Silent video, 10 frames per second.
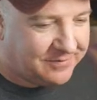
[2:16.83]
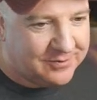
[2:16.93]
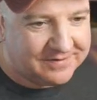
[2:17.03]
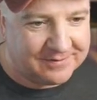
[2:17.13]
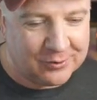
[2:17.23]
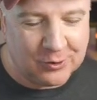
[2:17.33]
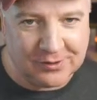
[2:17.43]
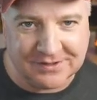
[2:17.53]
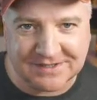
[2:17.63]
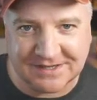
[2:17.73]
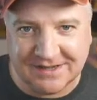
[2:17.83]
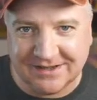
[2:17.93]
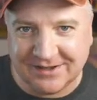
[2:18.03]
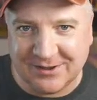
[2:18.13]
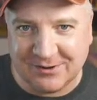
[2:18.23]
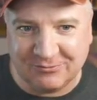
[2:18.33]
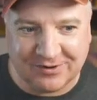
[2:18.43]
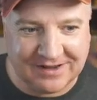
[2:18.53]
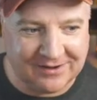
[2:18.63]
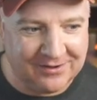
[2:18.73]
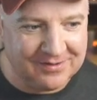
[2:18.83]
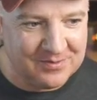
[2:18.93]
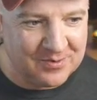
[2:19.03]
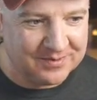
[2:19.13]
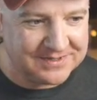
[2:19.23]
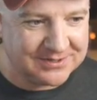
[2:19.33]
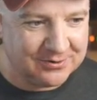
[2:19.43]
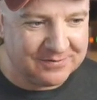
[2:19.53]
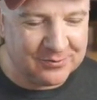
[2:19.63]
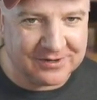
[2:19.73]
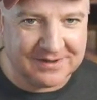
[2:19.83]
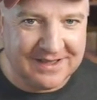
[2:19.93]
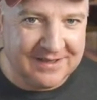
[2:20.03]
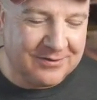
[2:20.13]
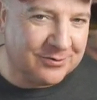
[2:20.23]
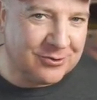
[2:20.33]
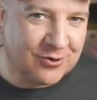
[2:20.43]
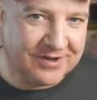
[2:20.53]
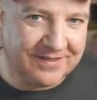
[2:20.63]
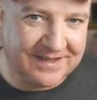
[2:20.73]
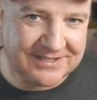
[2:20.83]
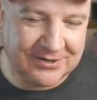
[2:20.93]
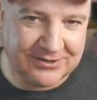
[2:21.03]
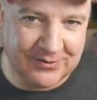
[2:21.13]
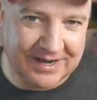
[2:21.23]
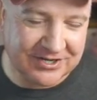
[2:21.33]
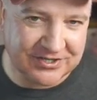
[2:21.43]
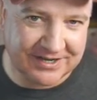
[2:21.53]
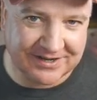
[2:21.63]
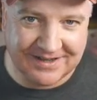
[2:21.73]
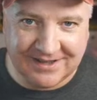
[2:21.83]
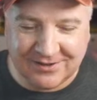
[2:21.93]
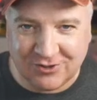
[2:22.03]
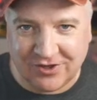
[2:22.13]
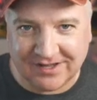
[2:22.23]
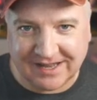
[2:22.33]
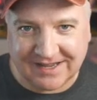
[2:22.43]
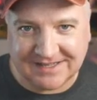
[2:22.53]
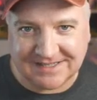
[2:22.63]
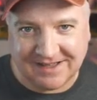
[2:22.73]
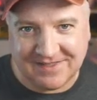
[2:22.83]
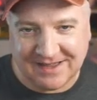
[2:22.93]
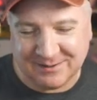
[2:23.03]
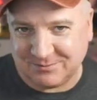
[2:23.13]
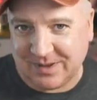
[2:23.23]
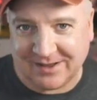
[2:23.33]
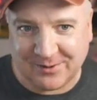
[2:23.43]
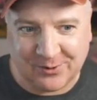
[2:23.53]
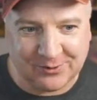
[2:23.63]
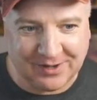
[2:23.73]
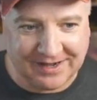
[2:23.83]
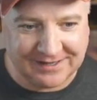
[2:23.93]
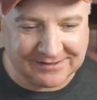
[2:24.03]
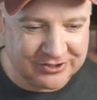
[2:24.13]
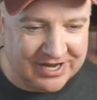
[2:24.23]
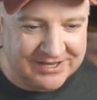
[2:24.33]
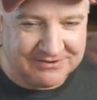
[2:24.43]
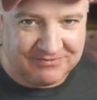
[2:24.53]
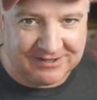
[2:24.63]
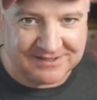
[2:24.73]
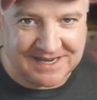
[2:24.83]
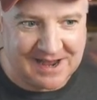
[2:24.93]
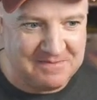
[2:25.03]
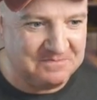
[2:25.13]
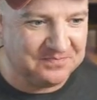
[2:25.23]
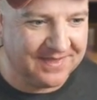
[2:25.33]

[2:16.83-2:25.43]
few different colors running at the moment. So if you want to join in this, you can do hashtag cheerlights and then pick a color and it'll change in real time.